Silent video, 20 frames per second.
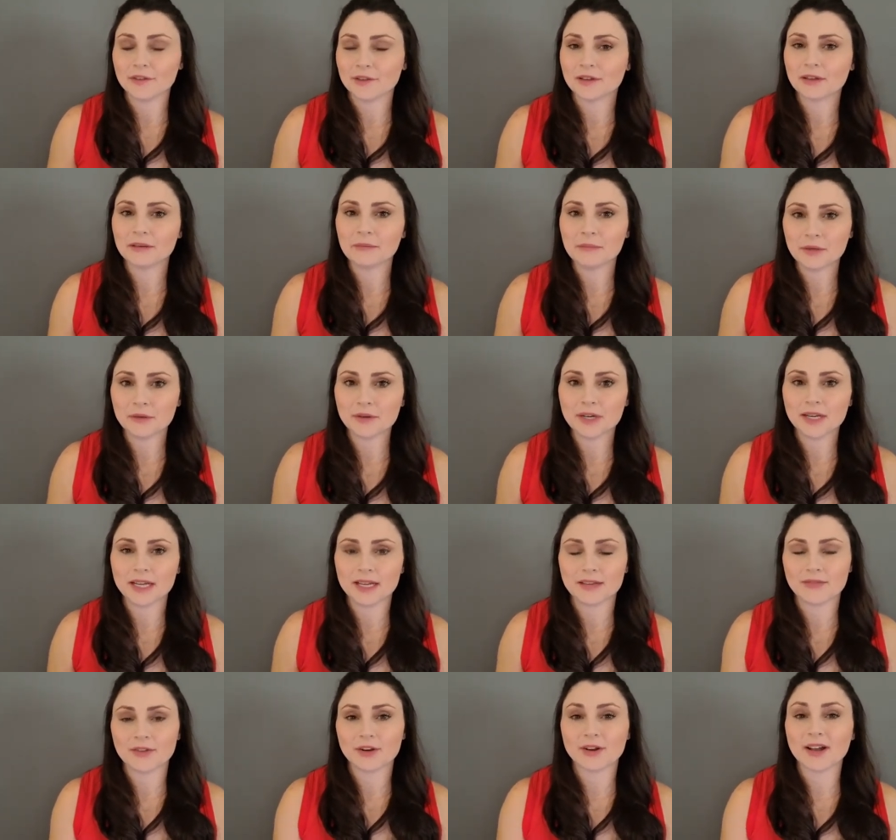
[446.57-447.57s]
the community
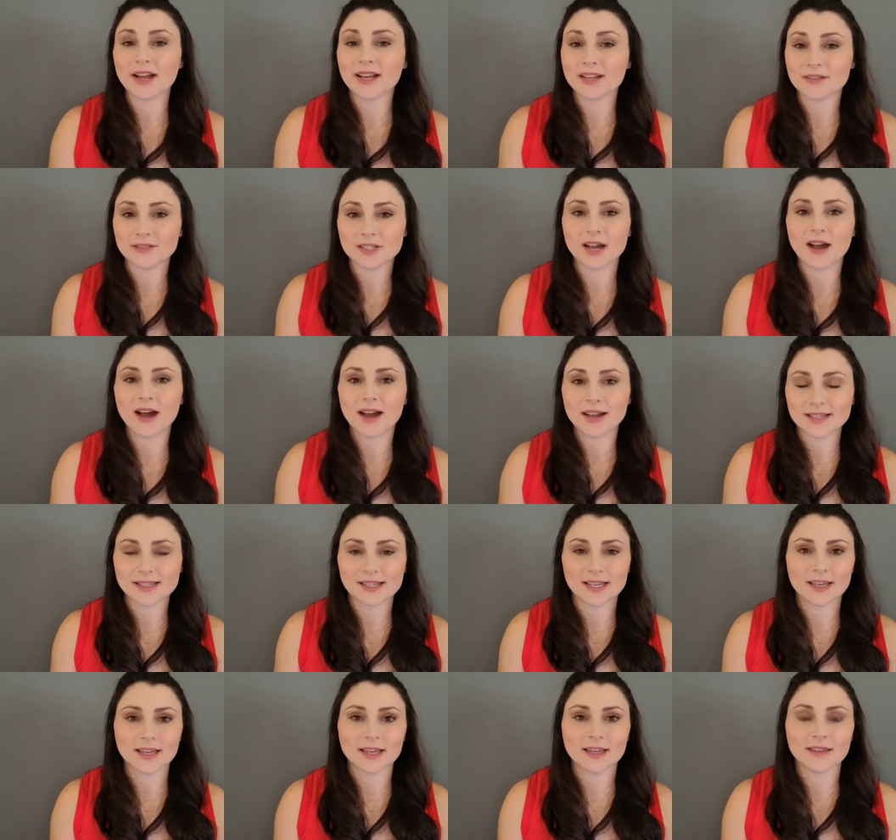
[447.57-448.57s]
and they're kind of
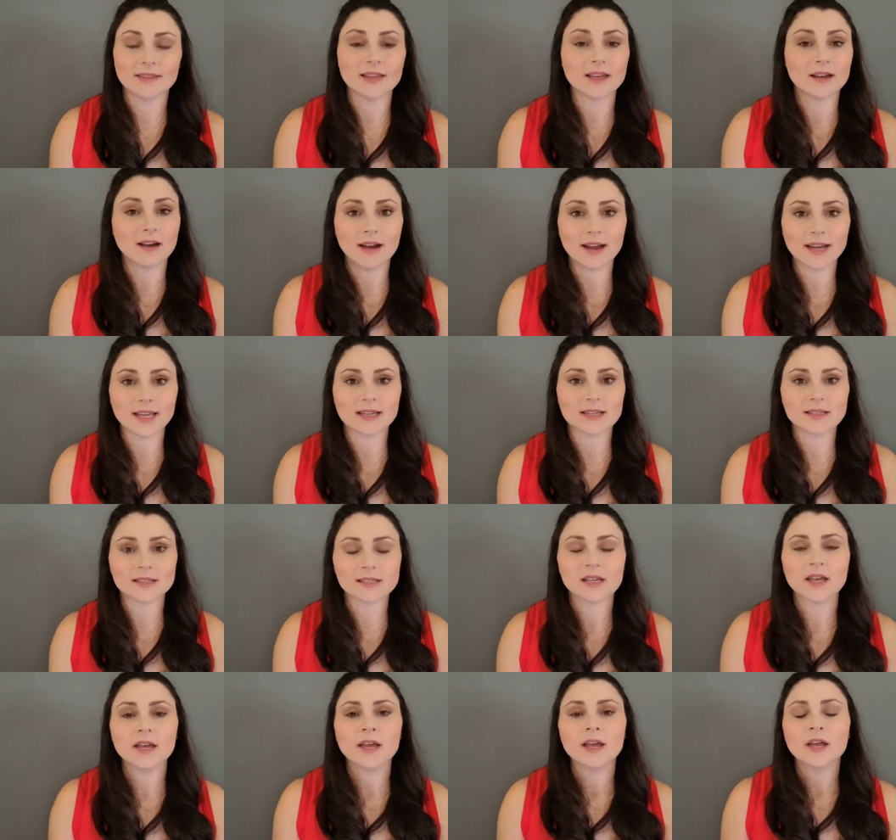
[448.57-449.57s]
toxic in the audience.